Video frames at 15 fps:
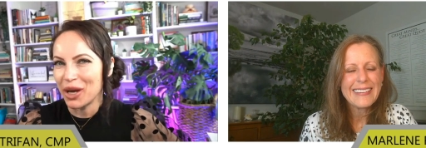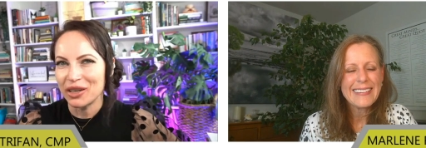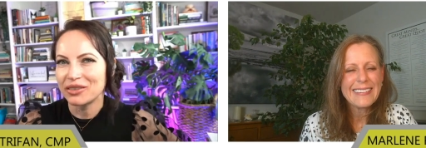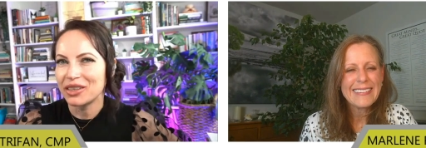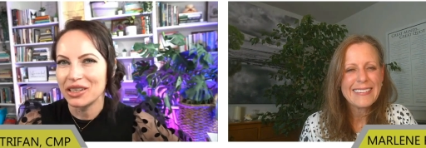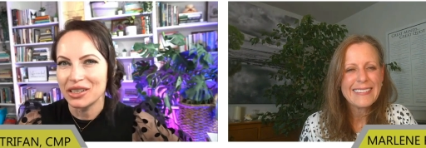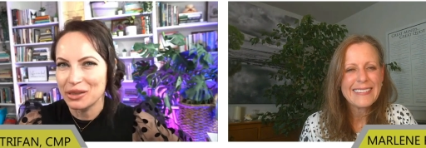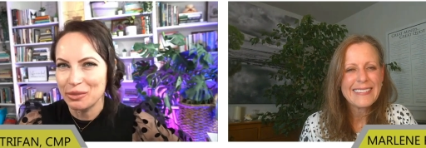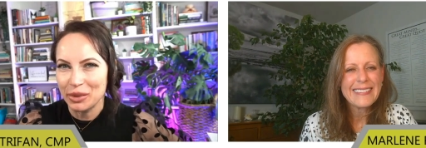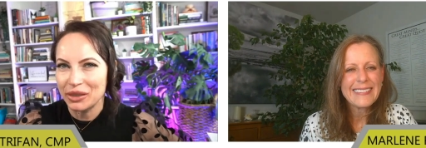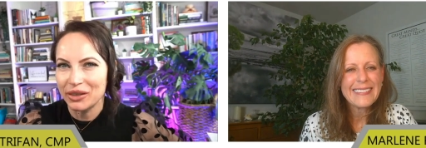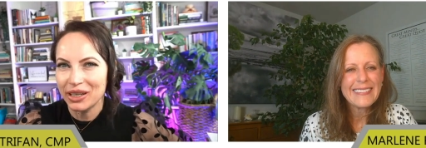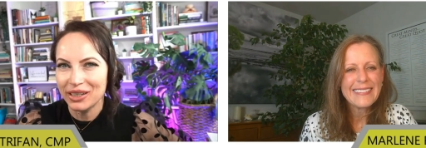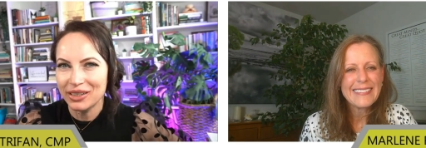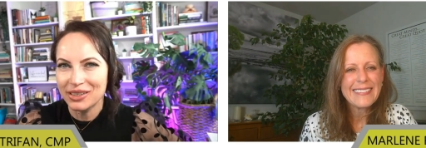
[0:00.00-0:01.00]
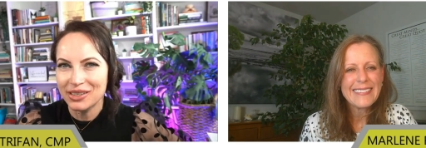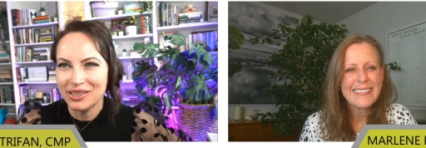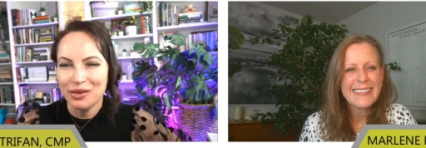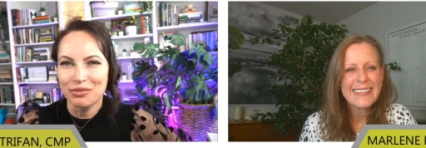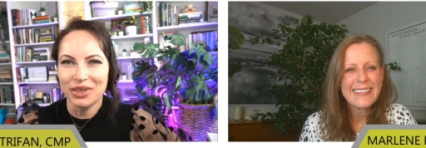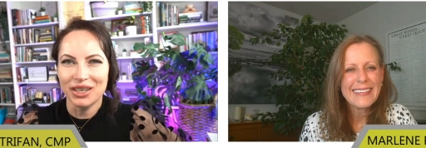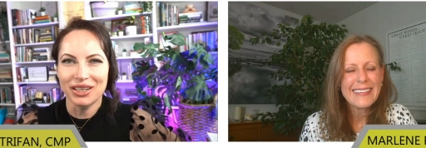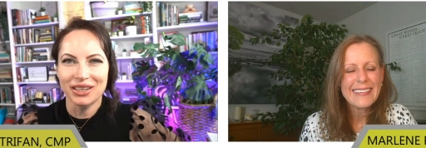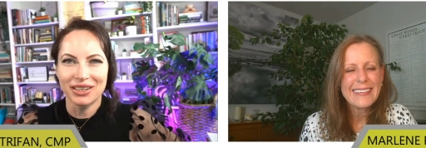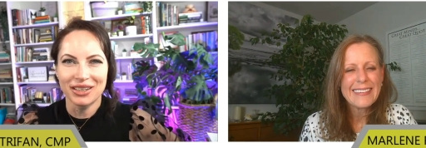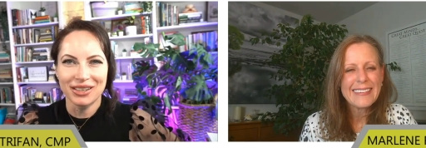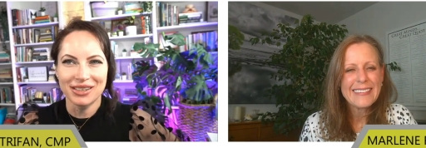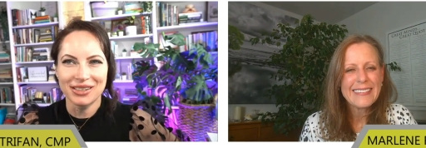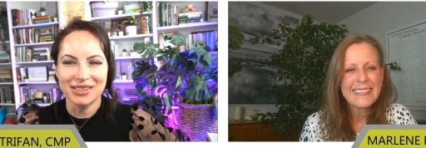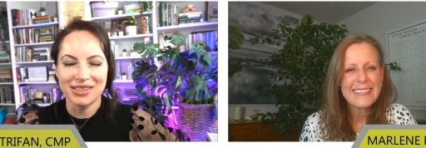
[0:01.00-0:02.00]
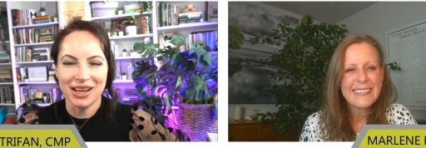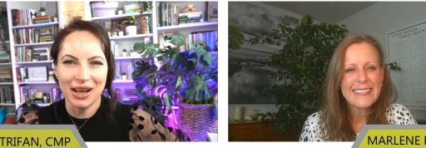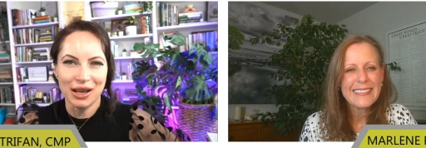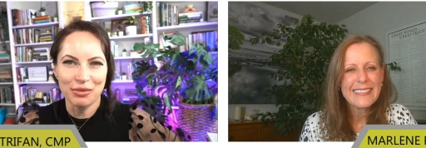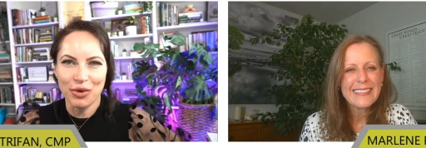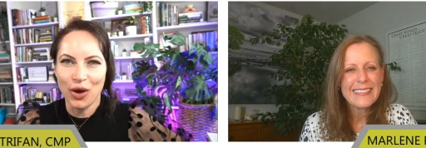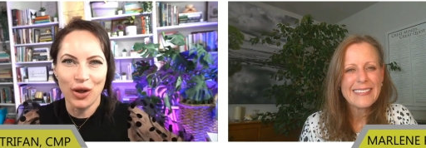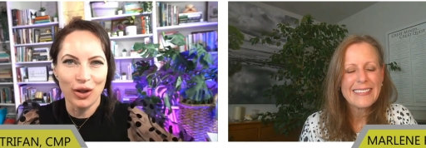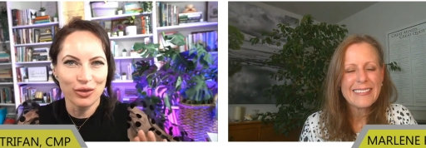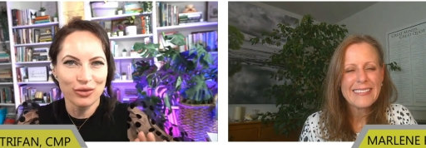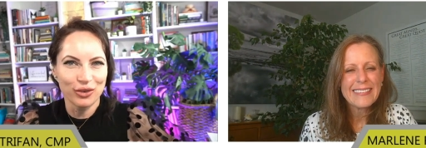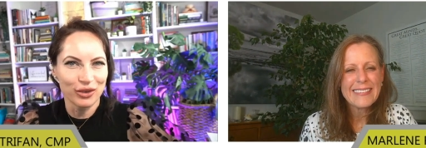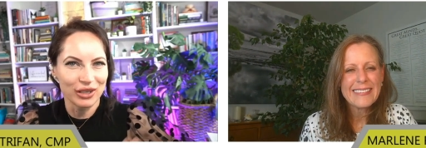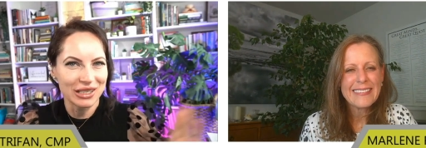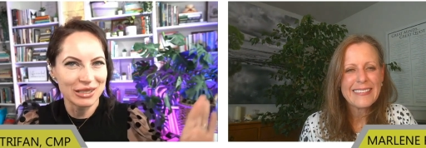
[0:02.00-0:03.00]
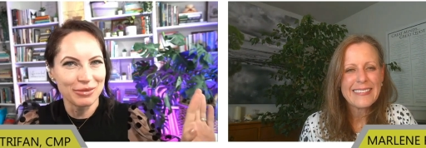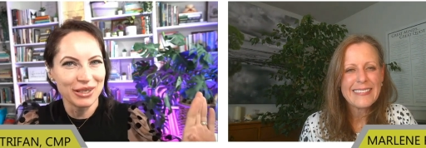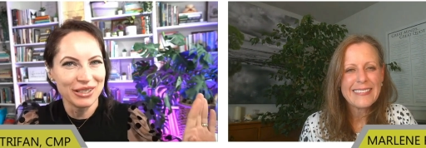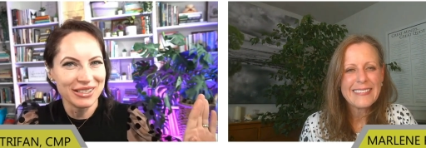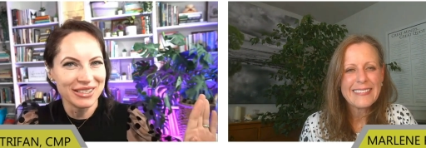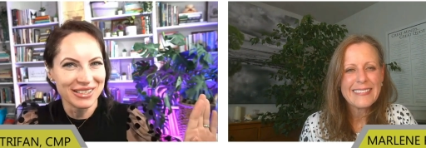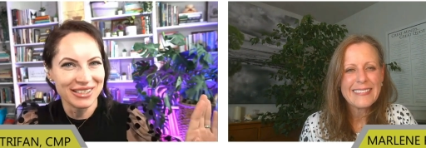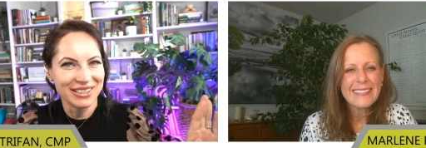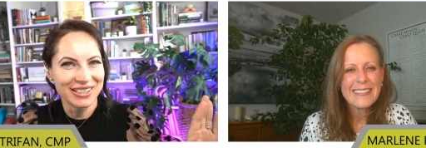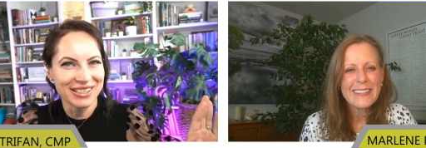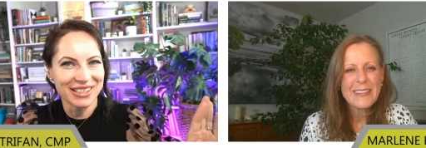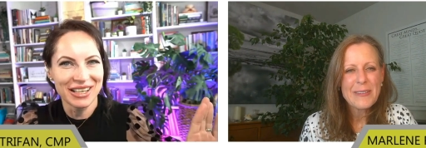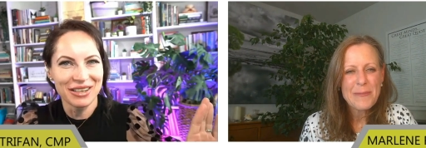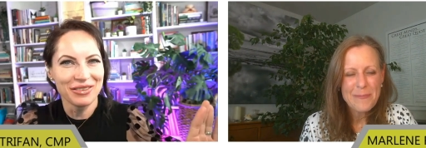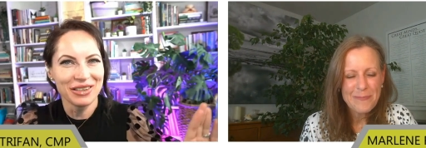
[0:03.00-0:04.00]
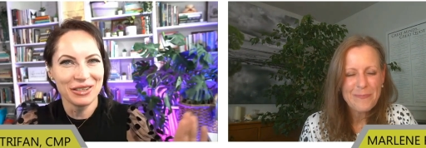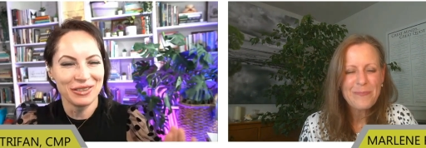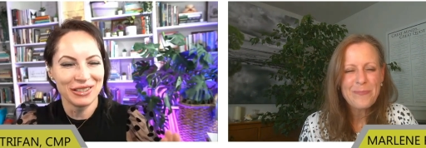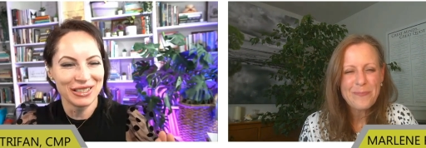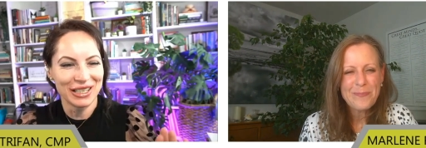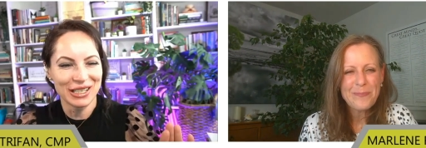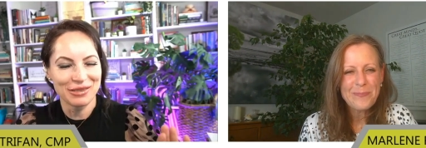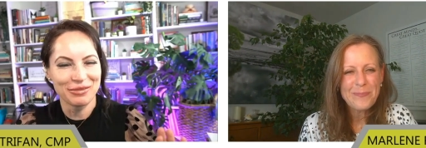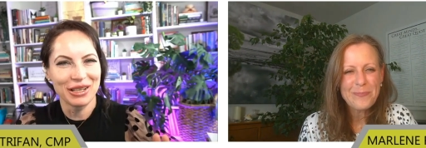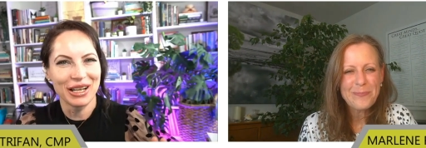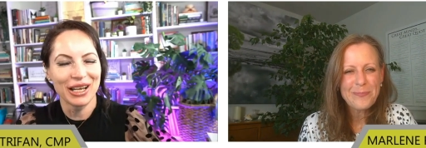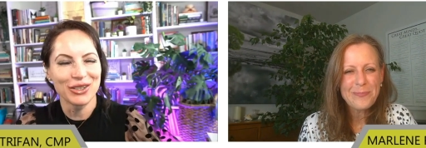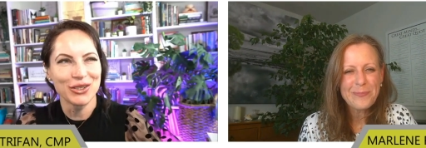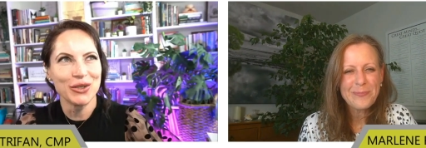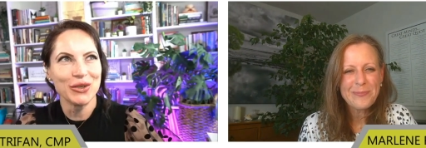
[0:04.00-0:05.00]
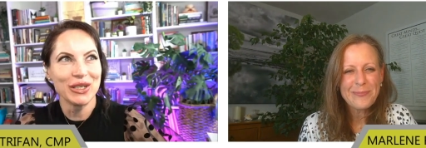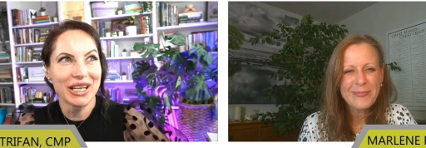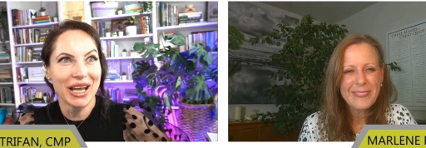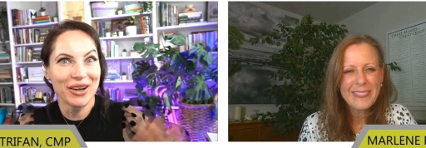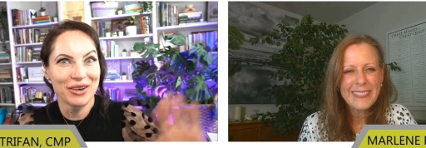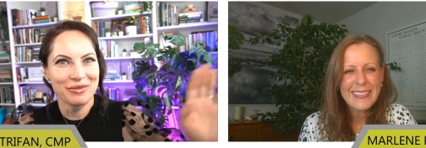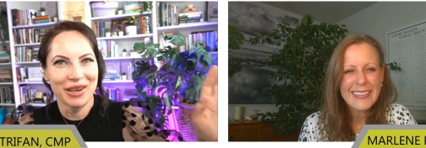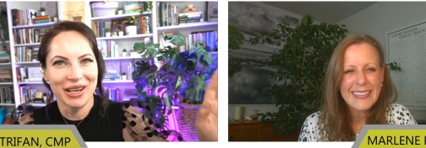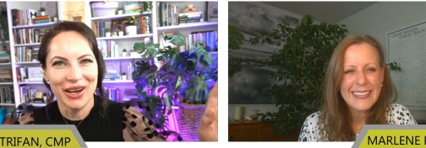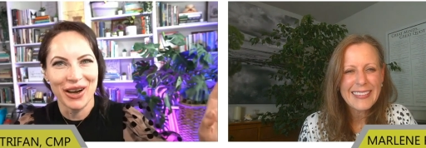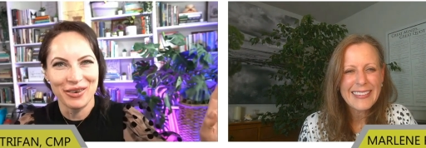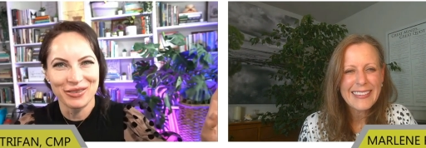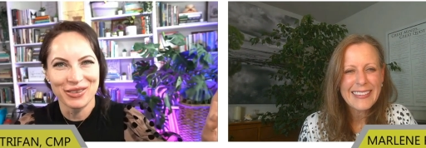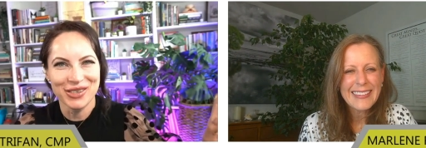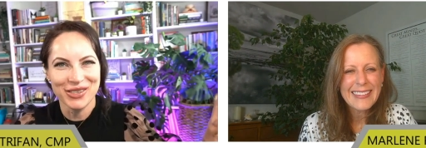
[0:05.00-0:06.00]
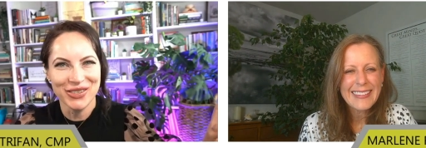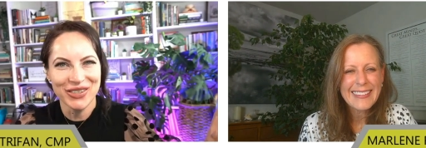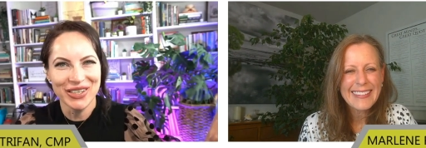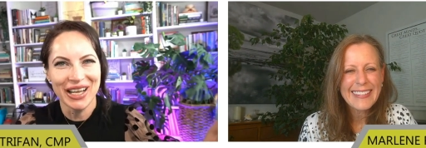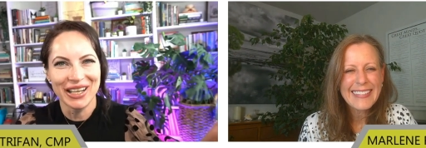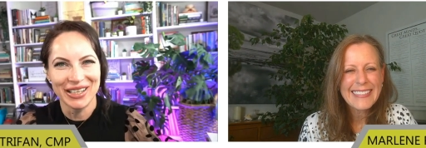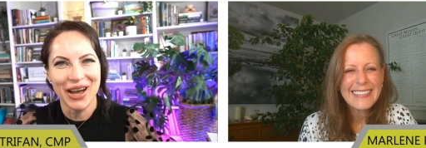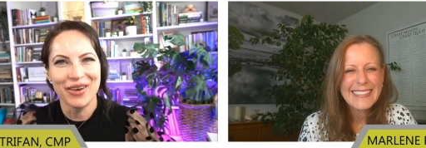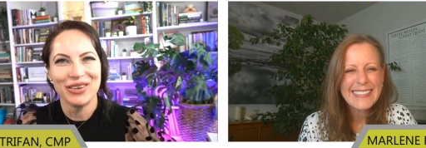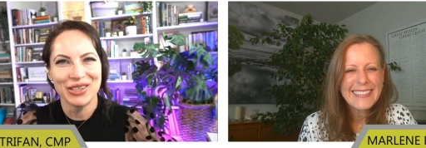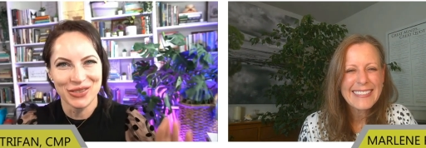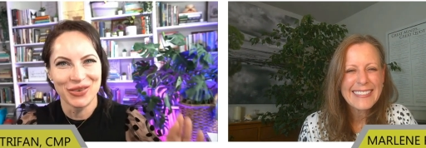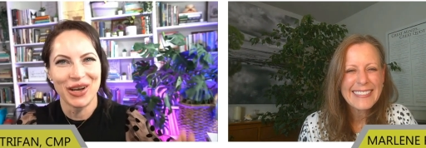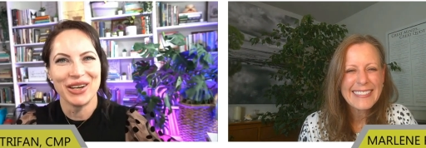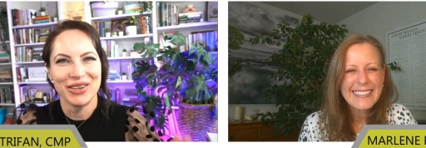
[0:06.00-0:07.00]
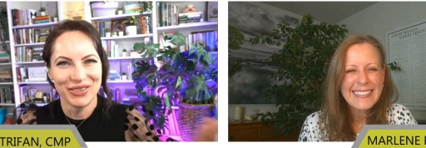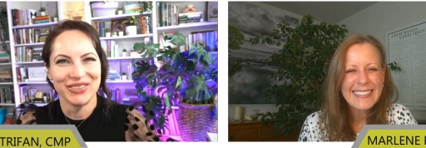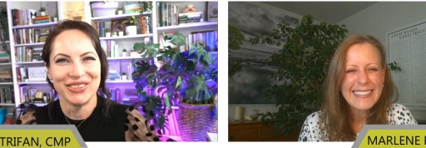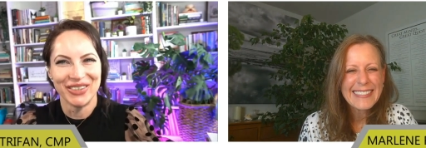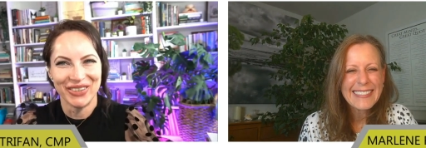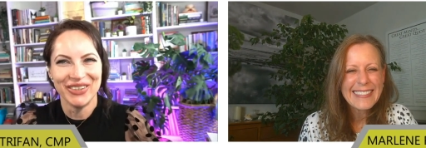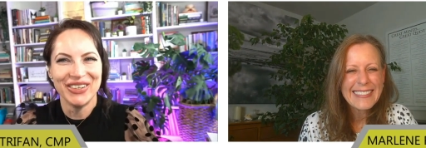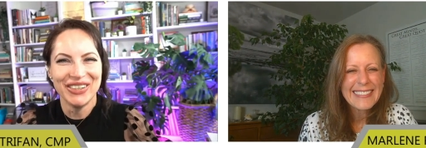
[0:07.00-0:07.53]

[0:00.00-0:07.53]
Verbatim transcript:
Speaker 1: of the experience because I'm all for experiences, even if it takes me like totally out of my comfort zone. And that was one of those.